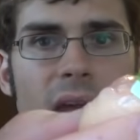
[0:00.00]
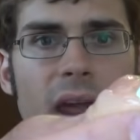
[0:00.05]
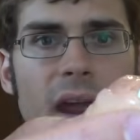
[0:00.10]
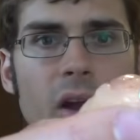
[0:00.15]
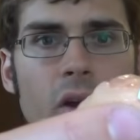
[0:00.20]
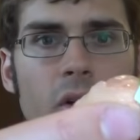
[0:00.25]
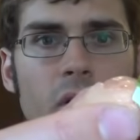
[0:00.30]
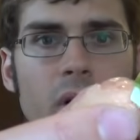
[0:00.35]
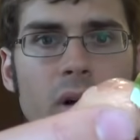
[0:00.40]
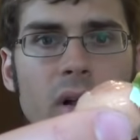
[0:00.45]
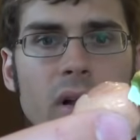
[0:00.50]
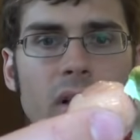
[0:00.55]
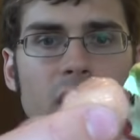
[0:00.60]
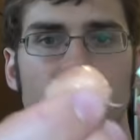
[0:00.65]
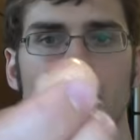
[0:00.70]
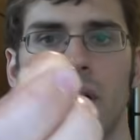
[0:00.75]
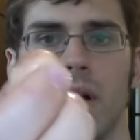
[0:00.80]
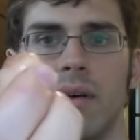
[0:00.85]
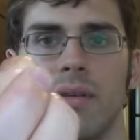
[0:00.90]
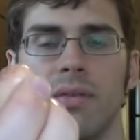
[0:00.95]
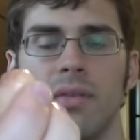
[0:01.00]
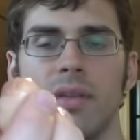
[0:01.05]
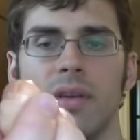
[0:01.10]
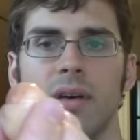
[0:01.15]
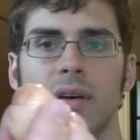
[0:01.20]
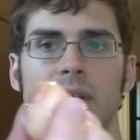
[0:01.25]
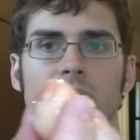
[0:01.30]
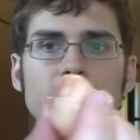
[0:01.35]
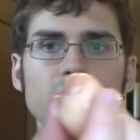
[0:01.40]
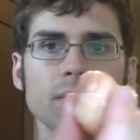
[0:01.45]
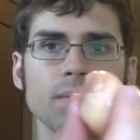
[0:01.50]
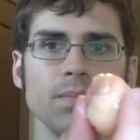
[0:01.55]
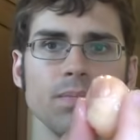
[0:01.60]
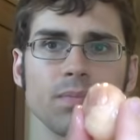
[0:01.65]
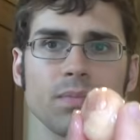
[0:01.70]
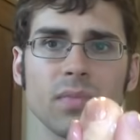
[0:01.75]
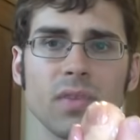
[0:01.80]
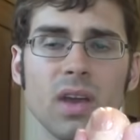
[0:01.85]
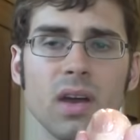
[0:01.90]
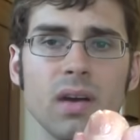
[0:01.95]
aril of the
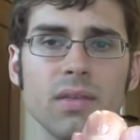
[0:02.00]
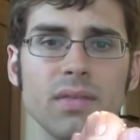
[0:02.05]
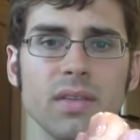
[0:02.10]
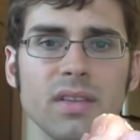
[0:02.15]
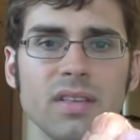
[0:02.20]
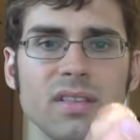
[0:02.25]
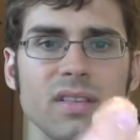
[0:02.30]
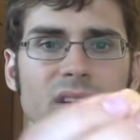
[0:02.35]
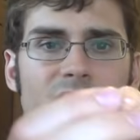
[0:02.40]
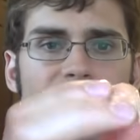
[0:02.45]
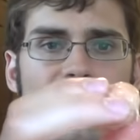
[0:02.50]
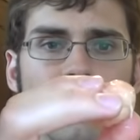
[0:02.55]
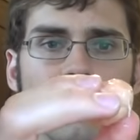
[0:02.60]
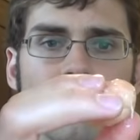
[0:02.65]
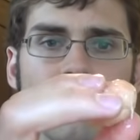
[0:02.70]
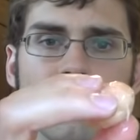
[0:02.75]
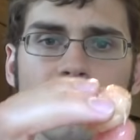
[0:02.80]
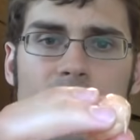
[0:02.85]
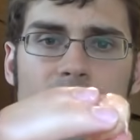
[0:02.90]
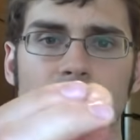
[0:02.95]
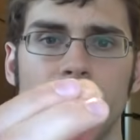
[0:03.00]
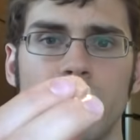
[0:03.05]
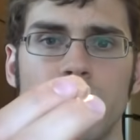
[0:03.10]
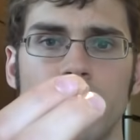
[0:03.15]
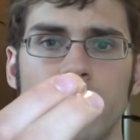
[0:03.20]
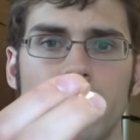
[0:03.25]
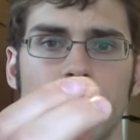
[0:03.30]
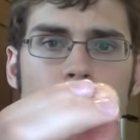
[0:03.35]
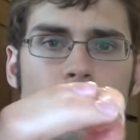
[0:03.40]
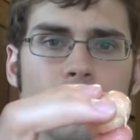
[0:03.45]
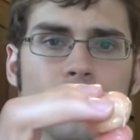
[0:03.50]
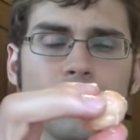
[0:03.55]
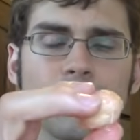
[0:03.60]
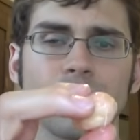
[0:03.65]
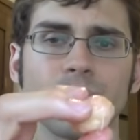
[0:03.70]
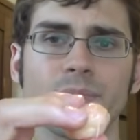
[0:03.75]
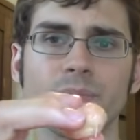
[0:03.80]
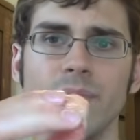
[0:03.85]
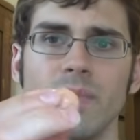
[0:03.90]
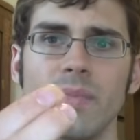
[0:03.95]
seed or of the fruit.
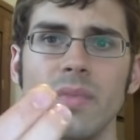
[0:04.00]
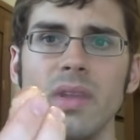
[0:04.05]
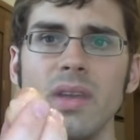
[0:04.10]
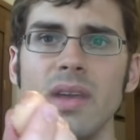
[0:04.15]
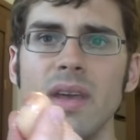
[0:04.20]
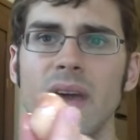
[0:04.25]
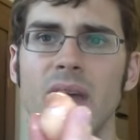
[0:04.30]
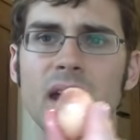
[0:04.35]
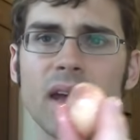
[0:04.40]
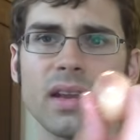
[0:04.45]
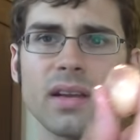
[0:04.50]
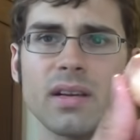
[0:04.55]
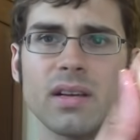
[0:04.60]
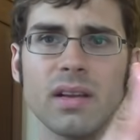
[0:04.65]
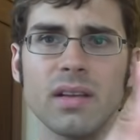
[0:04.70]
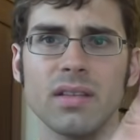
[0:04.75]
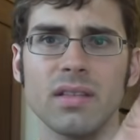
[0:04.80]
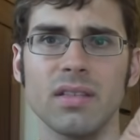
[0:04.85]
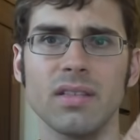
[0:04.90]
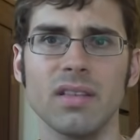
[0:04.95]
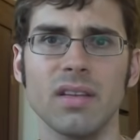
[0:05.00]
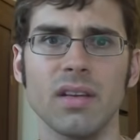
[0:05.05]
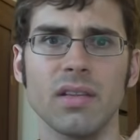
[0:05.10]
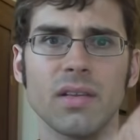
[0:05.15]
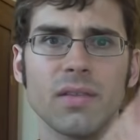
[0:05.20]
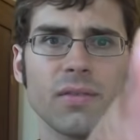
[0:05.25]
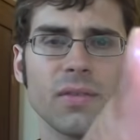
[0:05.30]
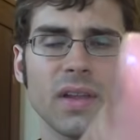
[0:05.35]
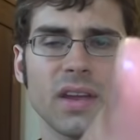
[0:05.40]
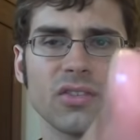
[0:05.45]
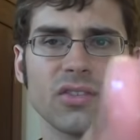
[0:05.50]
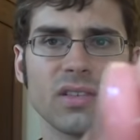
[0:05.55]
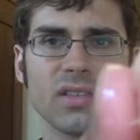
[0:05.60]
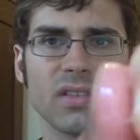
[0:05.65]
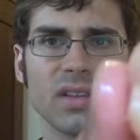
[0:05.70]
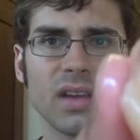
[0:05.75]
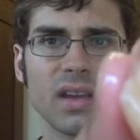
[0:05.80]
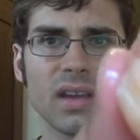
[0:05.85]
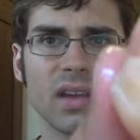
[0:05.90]
And as you see, all the flesh is